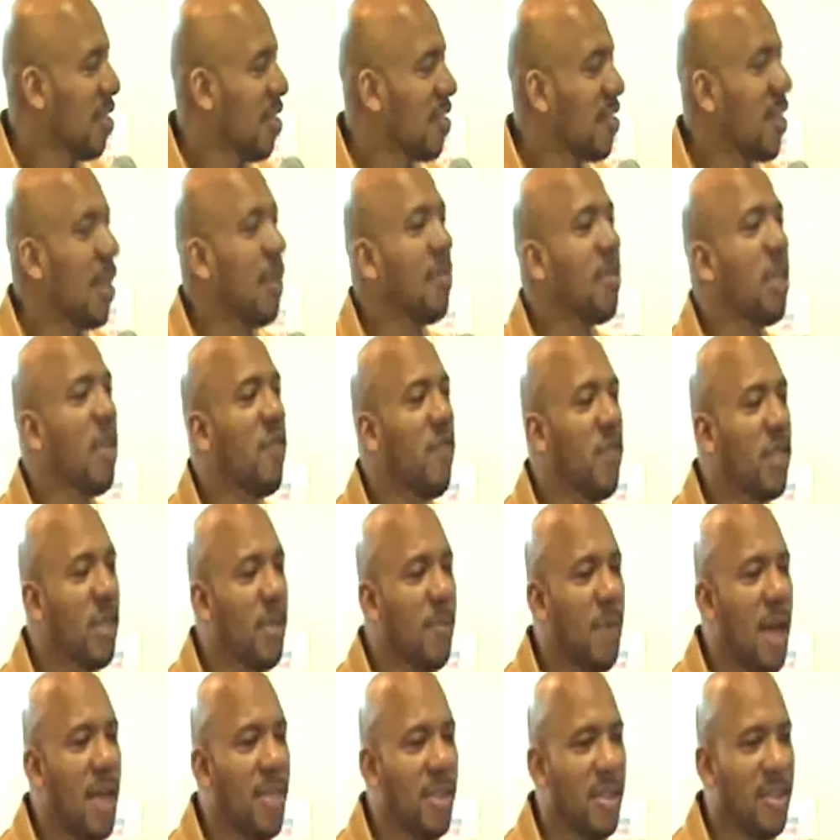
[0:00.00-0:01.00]
Same thing for
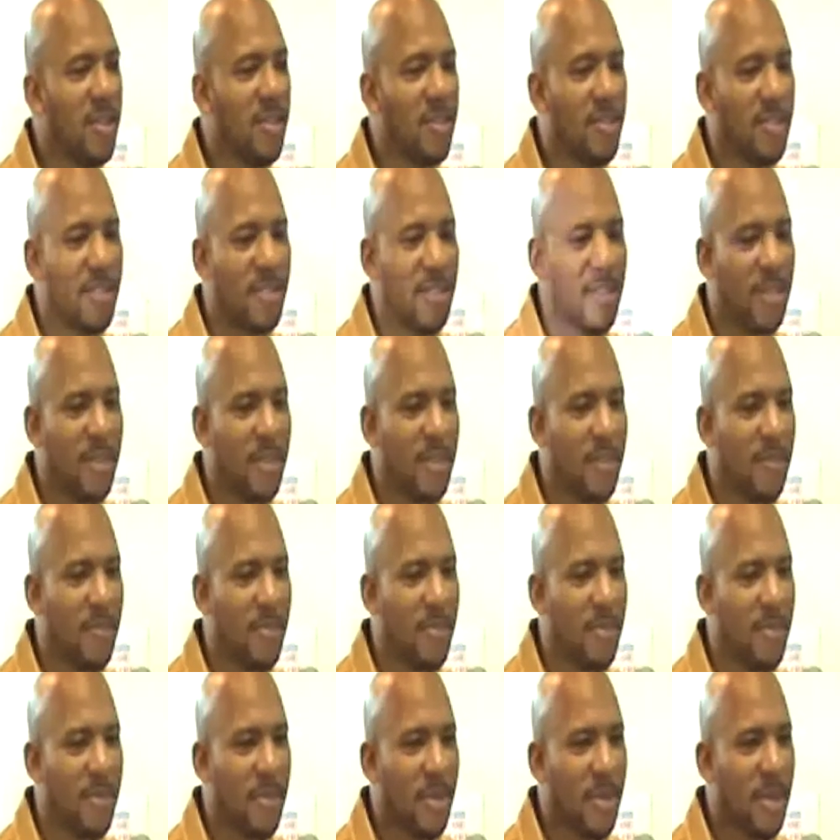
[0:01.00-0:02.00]
the brothers.
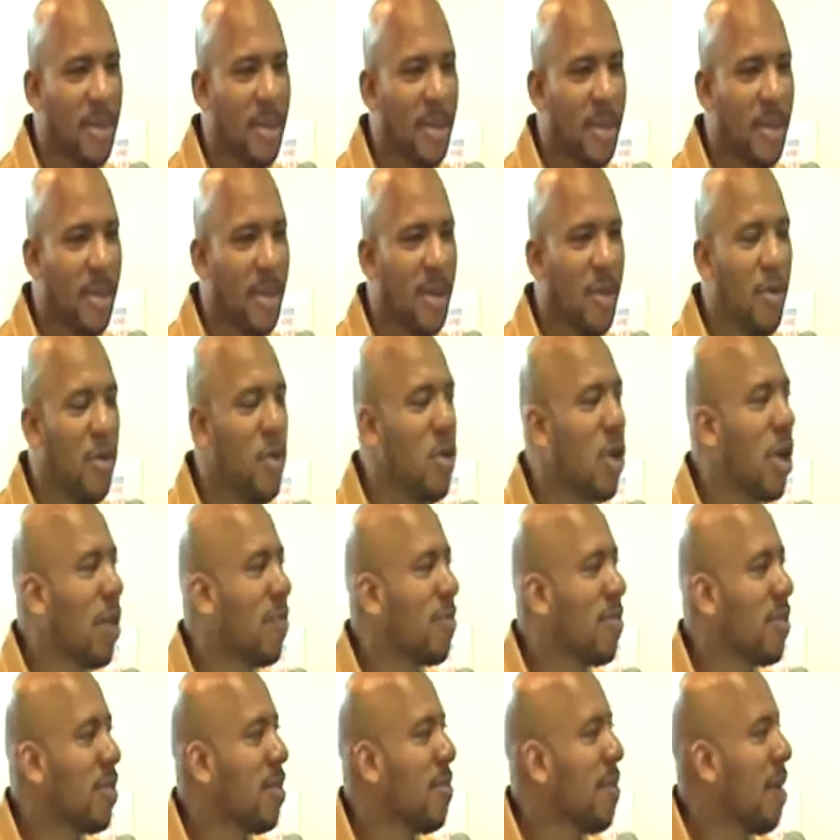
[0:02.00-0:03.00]
When you
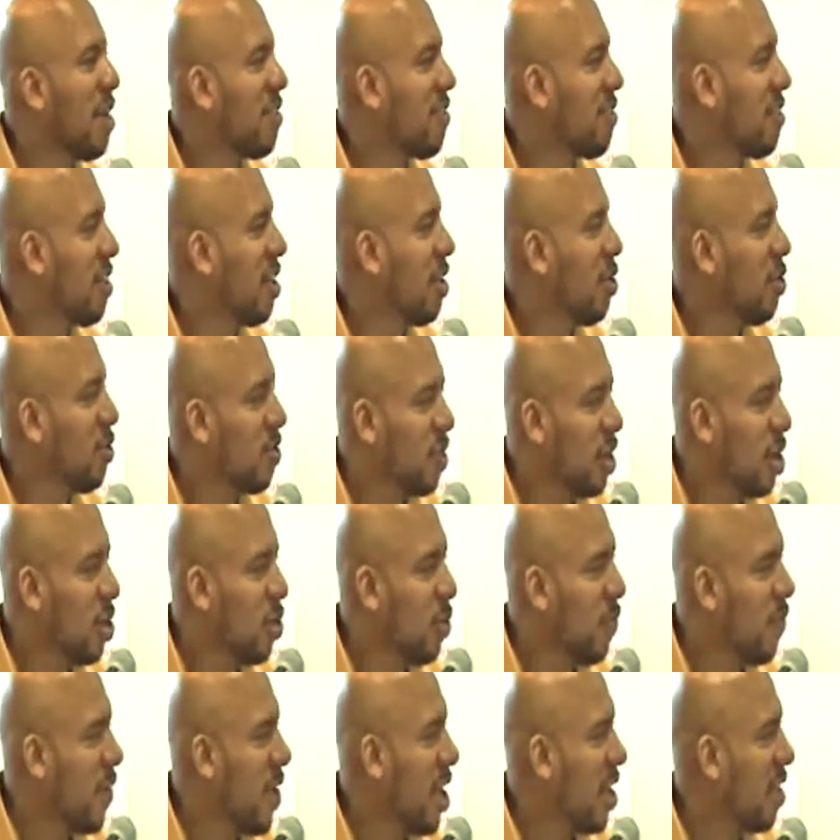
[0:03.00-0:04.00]
come to the masjid and you see a
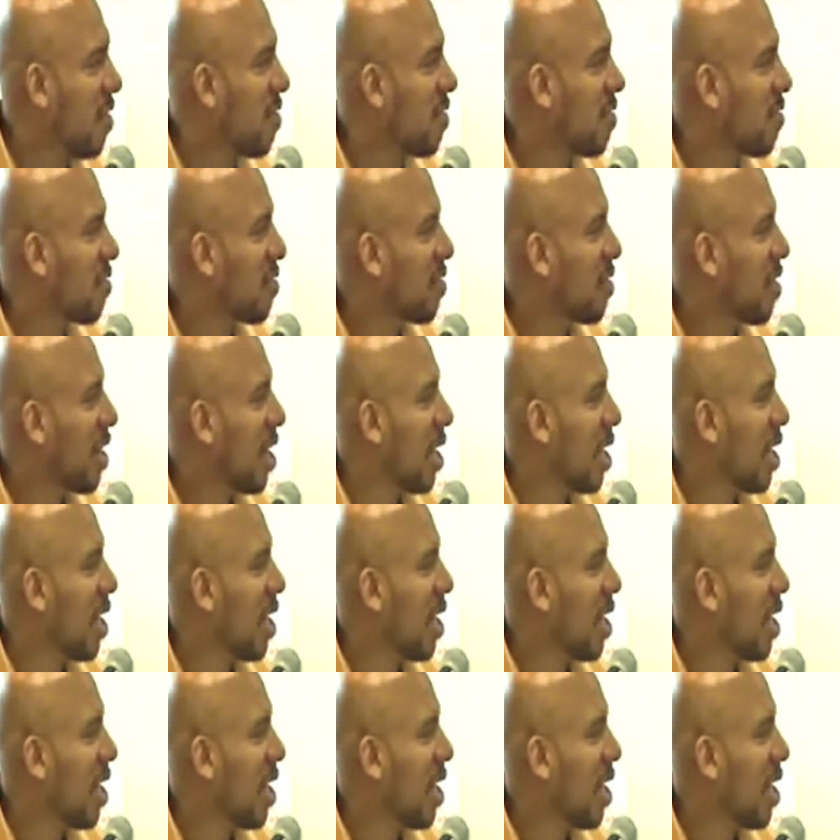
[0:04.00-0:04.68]
new face,